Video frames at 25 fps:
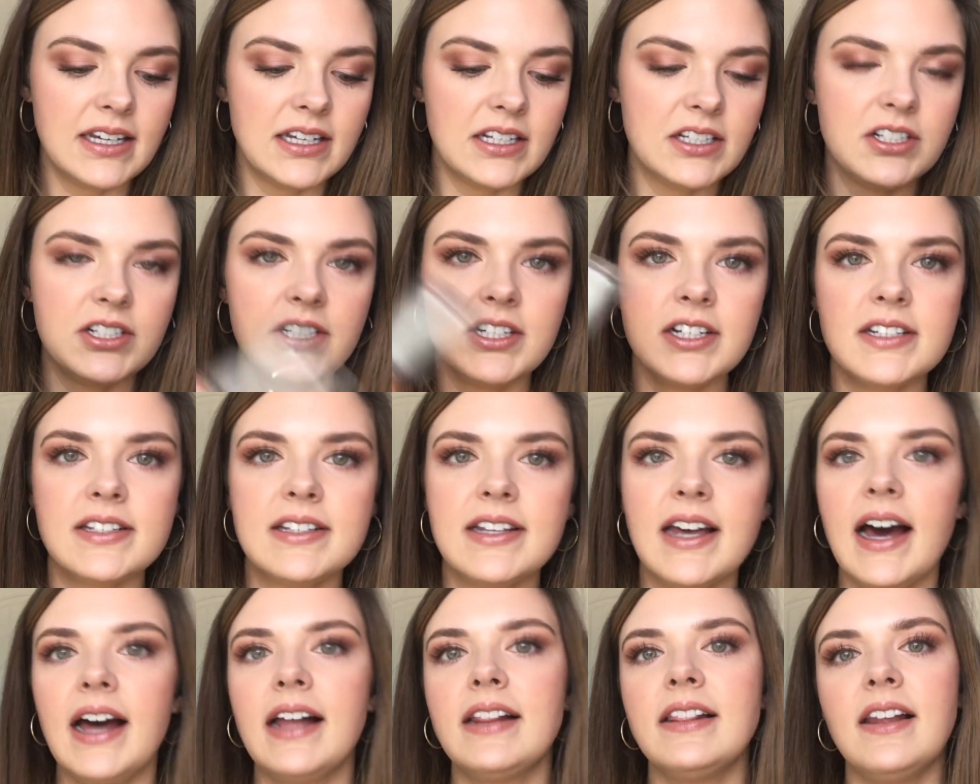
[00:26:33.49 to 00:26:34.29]
It's just,
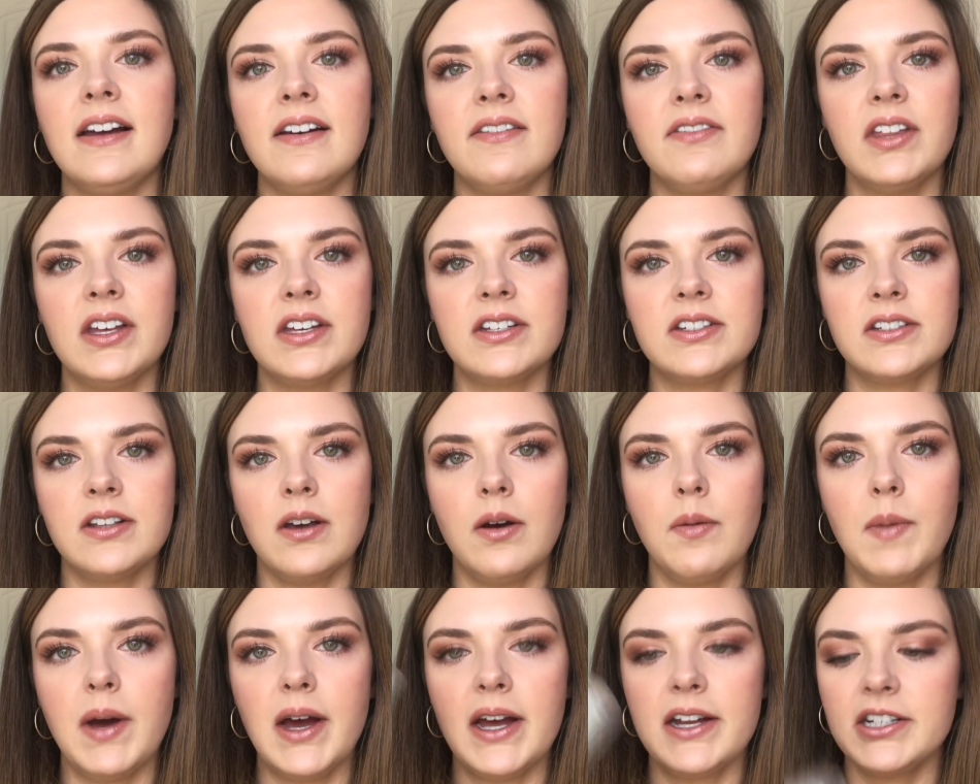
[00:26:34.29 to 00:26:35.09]
I love this
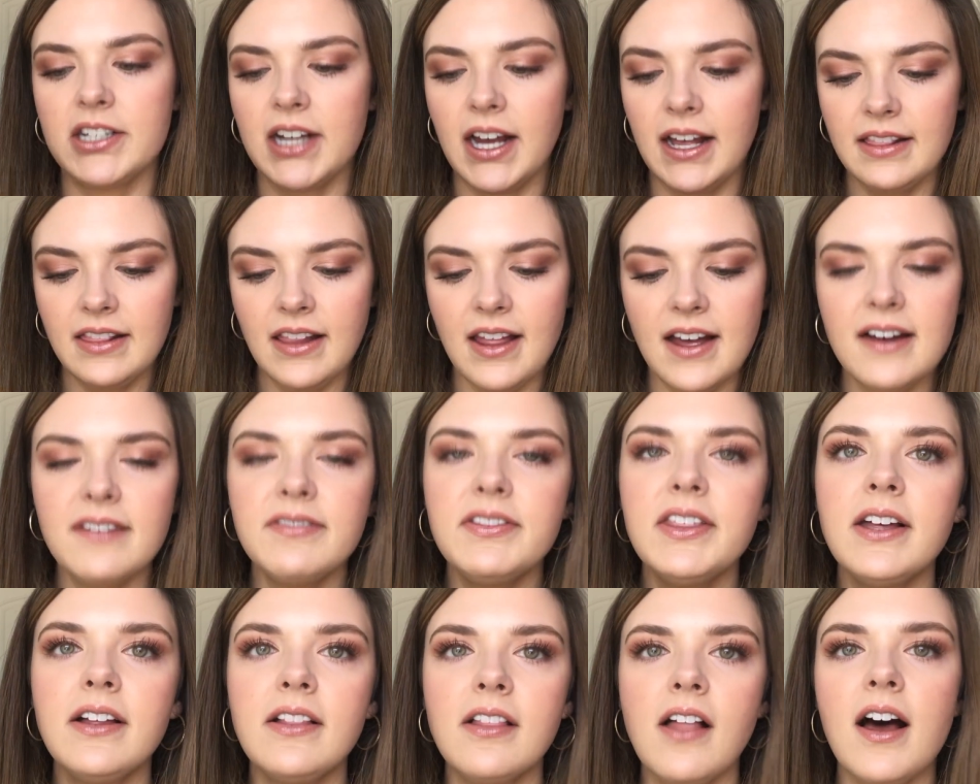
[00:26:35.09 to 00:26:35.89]
so much. I
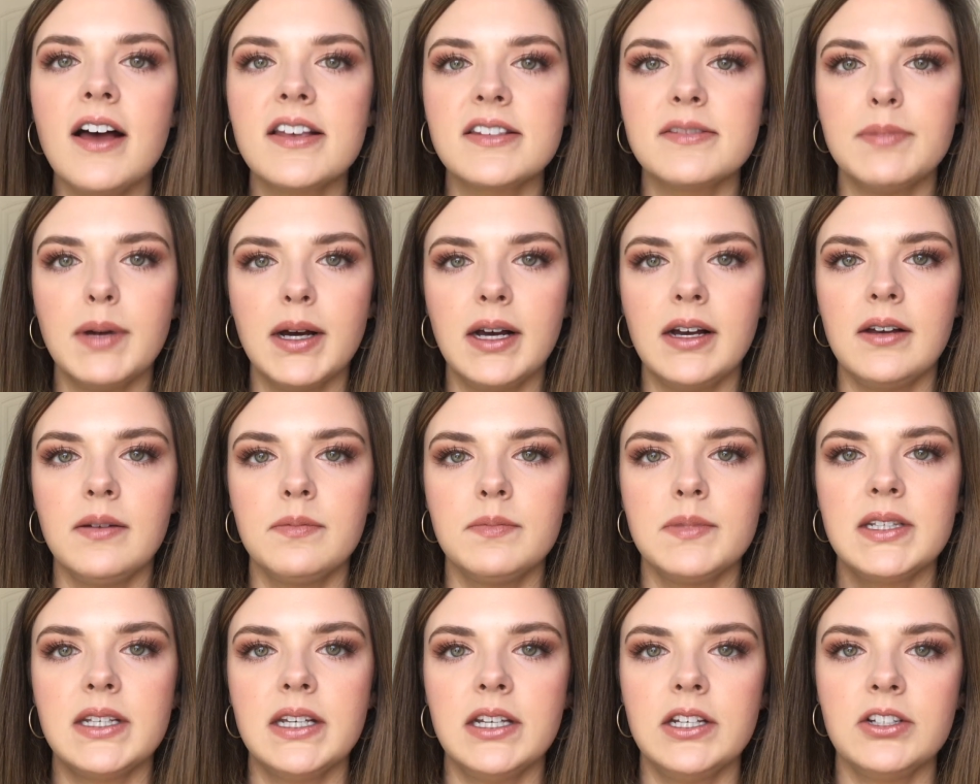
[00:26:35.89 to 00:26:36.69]
love the gloss
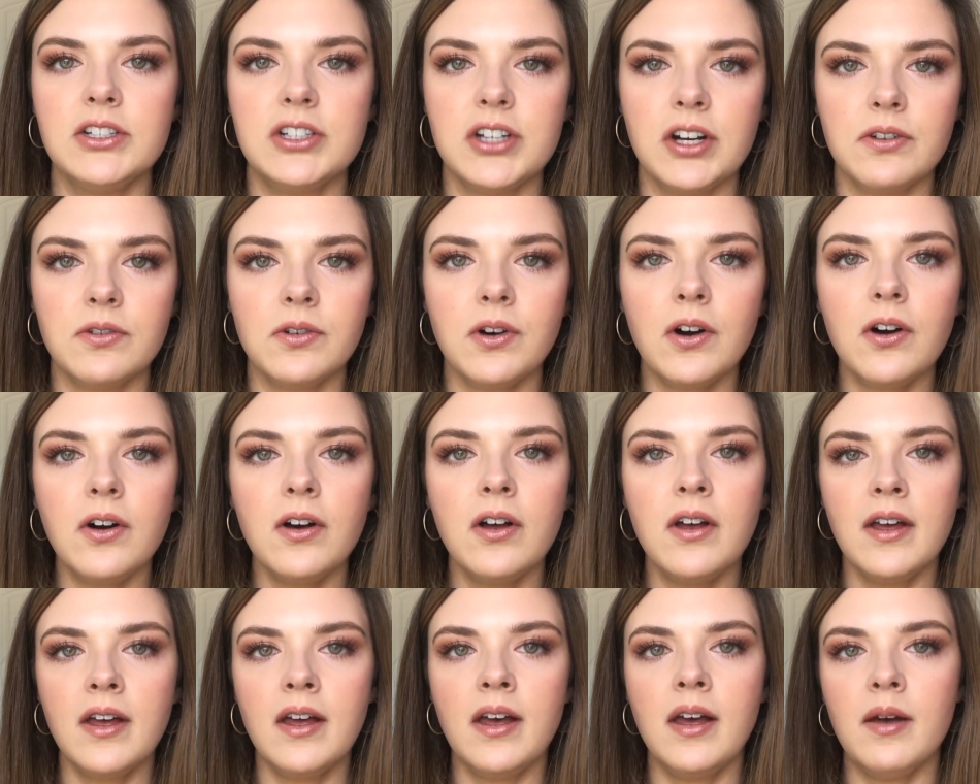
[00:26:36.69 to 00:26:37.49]
bombs in general,
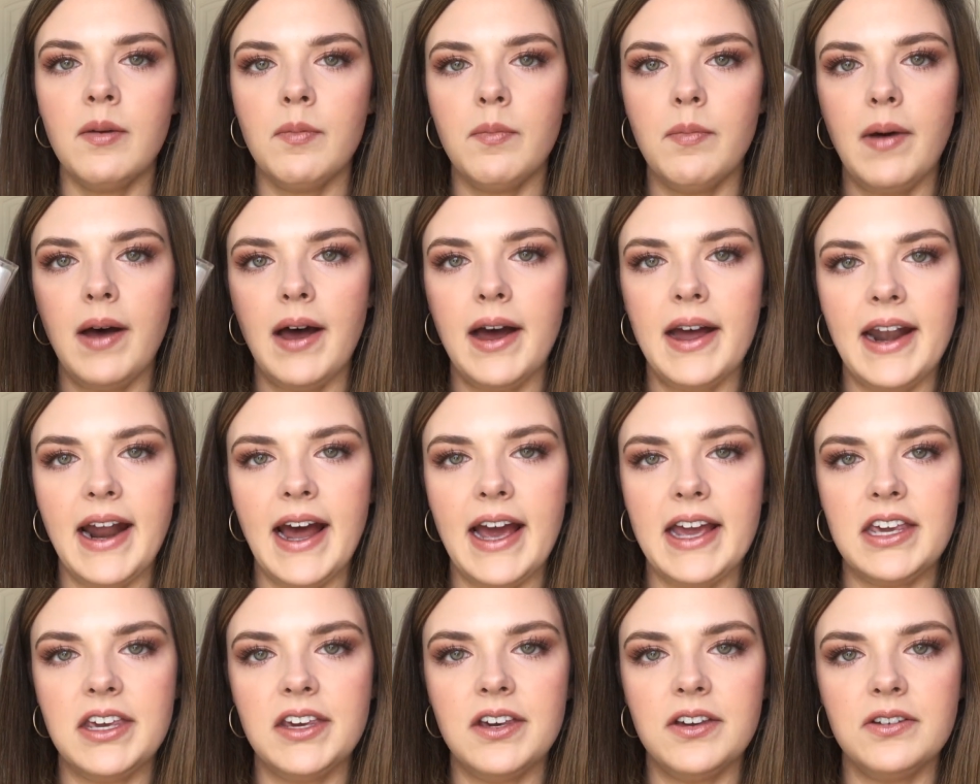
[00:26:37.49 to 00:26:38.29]
but
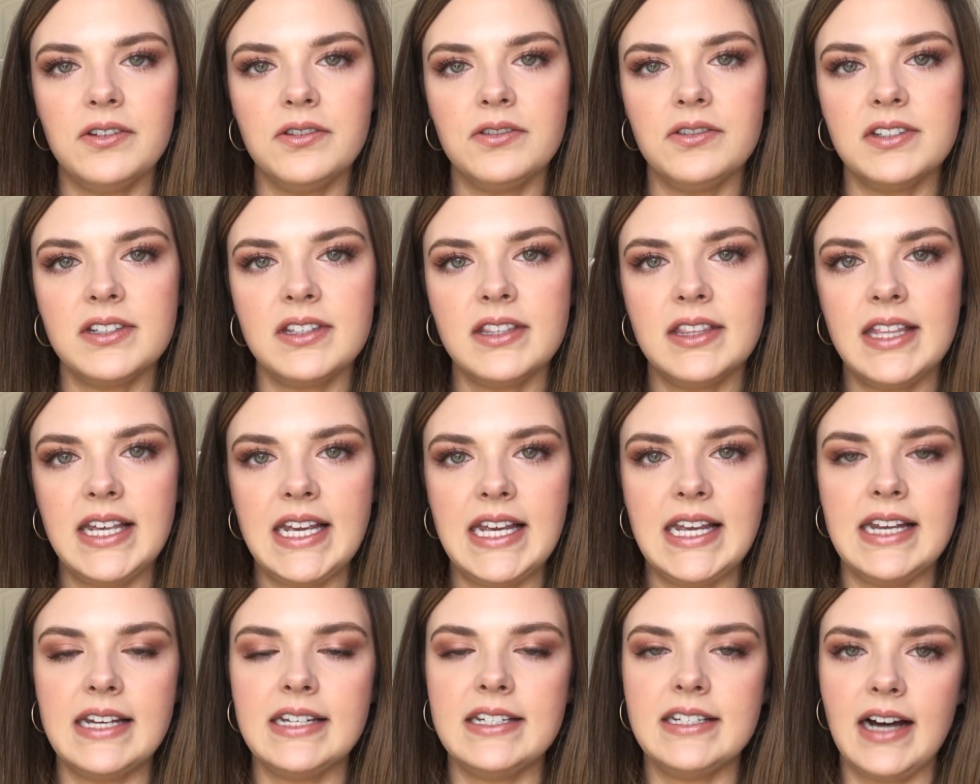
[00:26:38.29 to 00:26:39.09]
I use
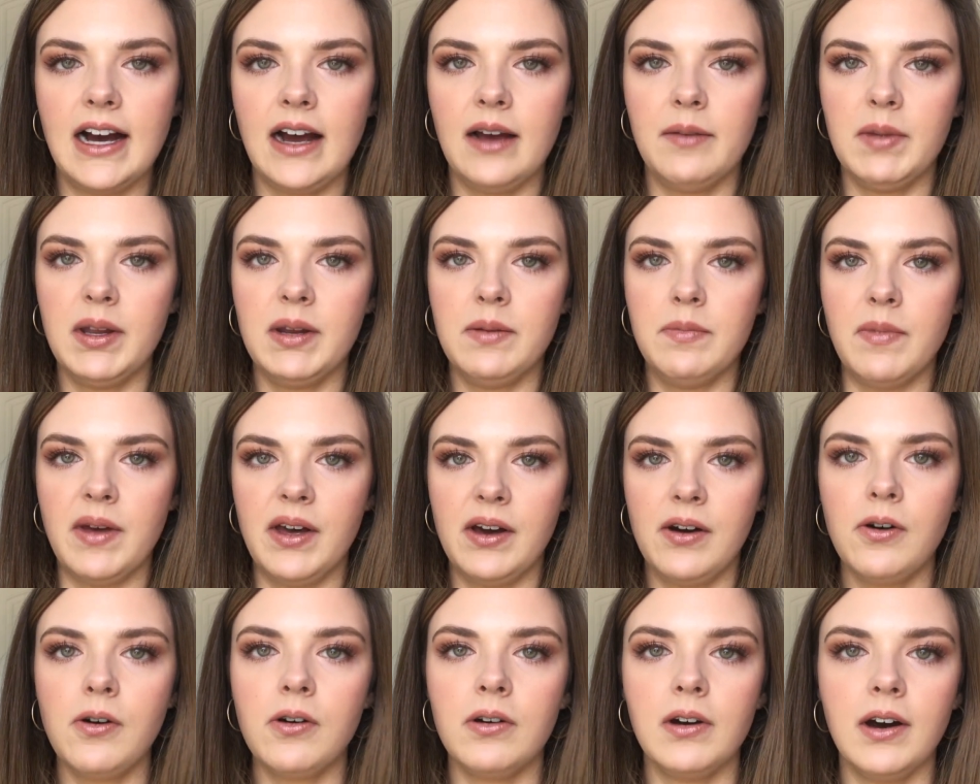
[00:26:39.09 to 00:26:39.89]
the Diamond
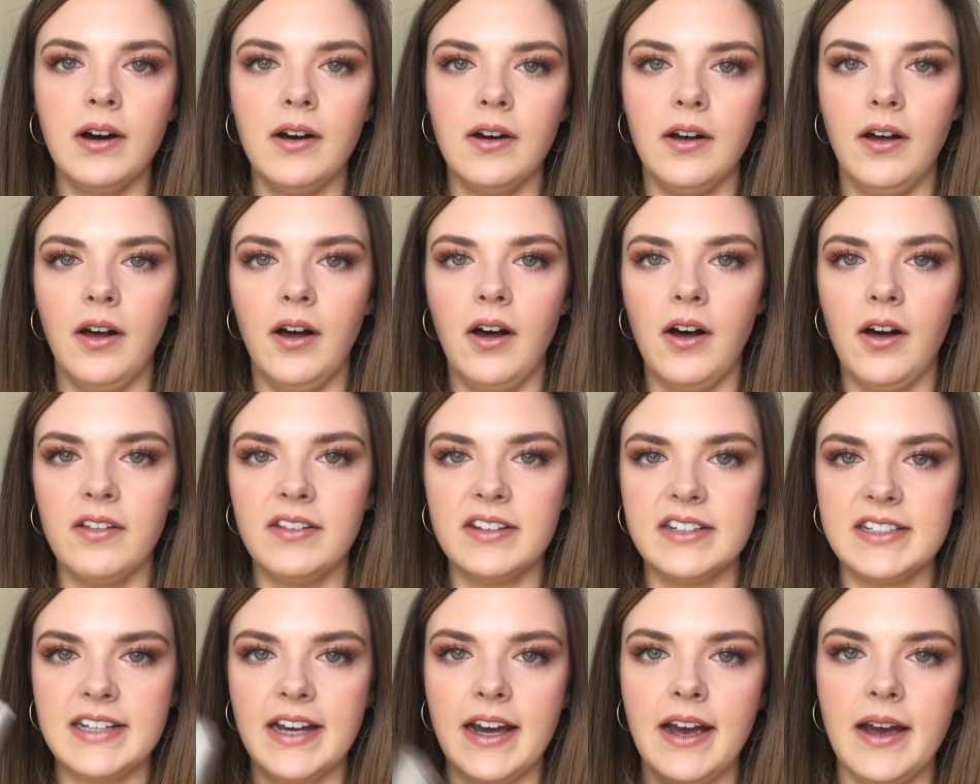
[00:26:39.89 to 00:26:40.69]
Milk all
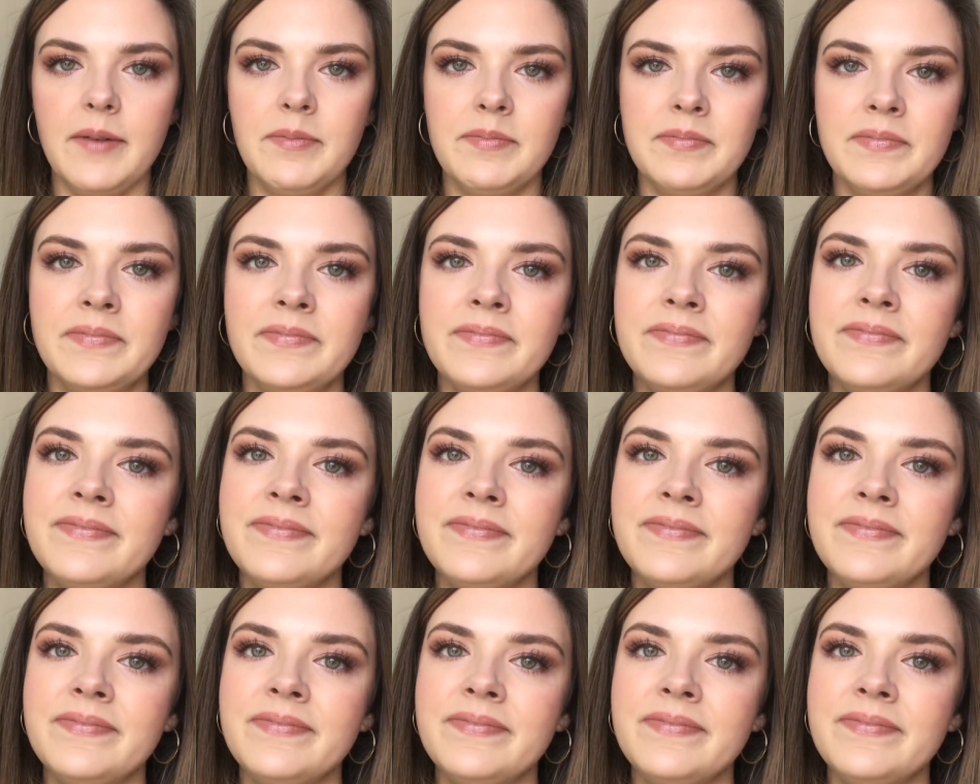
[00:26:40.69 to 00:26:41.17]
the time.